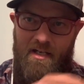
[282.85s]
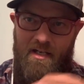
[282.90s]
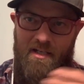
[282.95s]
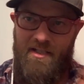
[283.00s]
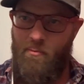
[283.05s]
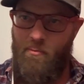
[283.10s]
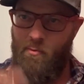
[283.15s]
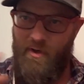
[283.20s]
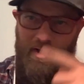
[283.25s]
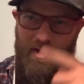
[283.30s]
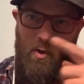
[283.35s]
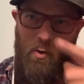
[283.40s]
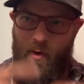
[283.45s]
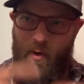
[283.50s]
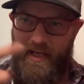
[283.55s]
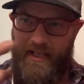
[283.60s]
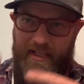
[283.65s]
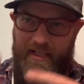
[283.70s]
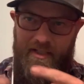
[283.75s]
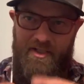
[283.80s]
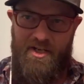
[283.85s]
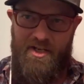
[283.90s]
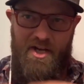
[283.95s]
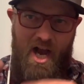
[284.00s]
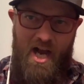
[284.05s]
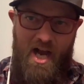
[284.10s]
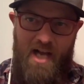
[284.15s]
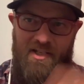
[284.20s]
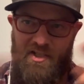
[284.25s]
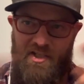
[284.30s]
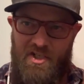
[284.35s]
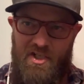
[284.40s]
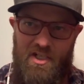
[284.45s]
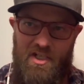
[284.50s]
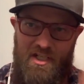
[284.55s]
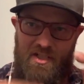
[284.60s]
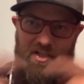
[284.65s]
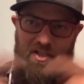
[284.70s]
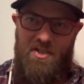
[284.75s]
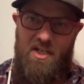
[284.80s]
You want a quick
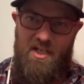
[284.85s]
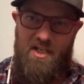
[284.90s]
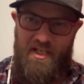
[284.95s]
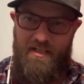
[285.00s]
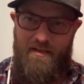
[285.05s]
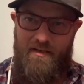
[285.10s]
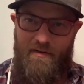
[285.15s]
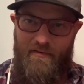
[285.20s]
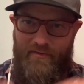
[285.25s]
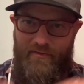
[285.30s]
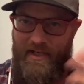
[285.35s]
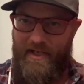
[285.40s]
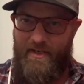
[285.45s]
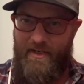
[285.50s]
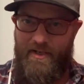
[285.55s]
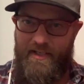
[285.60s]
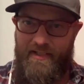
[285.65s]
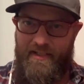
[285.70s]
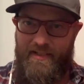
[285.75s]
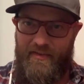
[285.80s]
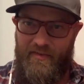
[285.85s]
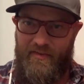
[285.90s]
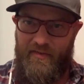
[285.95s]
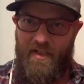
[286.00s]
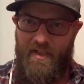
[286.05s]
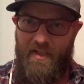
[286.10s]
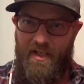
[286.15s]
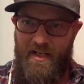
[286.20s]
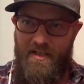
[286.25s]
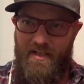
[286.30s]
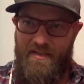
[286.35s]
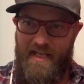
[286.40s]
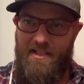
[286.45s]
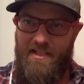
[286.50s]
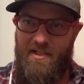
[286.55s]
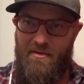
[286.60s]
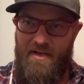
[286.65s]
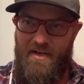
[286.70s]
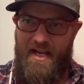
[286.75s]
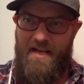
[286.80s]
non-cheat cheat? There it is.
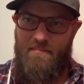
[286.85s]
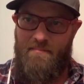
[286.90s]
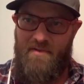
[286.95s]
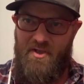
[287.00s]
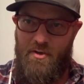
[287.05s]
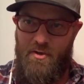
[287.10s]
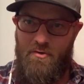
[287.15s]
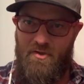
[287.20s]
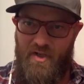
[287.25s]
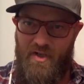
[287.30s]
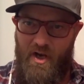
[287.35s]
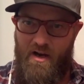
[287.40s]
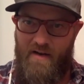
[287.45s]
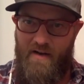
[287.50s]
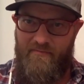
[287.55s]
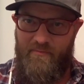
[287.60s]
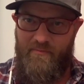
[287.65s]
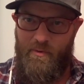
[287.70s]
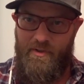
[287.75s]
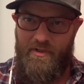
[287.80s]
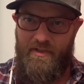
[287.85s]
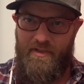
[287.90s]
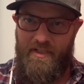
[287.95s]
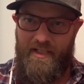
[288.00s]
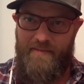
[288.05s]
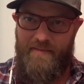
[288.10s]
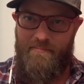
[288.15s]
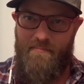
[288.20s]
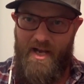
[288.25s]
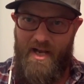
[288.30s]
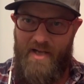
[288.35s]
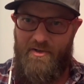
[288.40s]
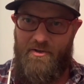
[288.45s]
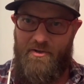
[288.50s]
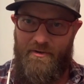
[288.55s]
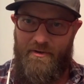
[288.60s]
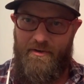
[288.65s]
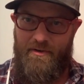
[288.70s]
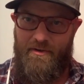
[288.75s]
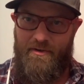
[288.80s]
Take your damn shoes off when you're getting measured.